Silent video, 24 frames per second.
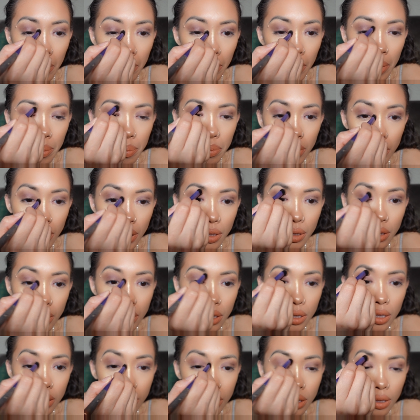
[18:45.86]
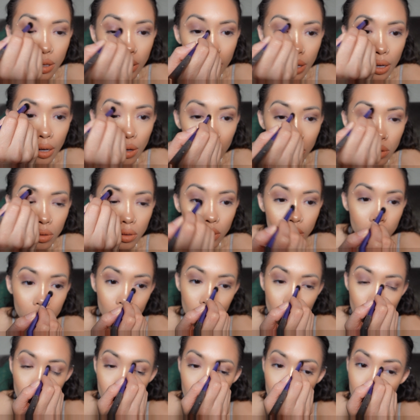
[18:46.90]
I'll blend this out in
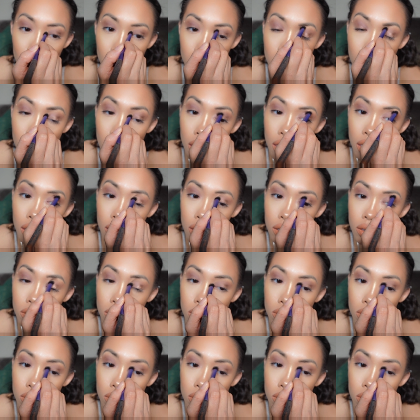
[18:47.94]
the corner.